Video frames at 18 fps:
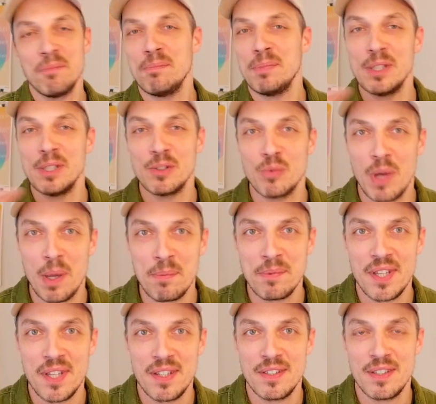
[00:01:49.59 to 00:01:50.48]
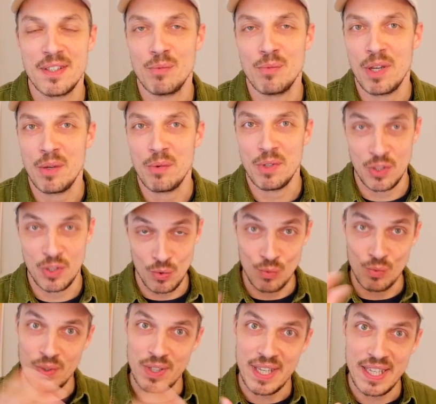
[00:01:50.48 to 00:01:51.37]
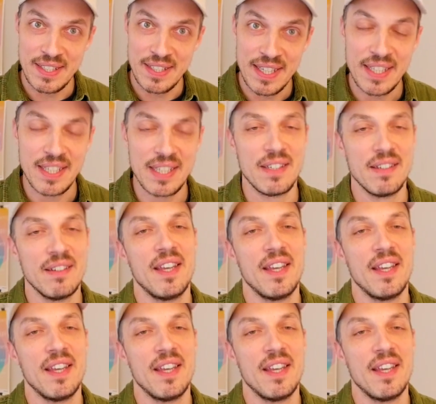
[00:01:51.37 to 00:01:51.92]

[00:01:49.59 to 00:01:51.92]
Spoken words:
build websites the way we do at Dingy.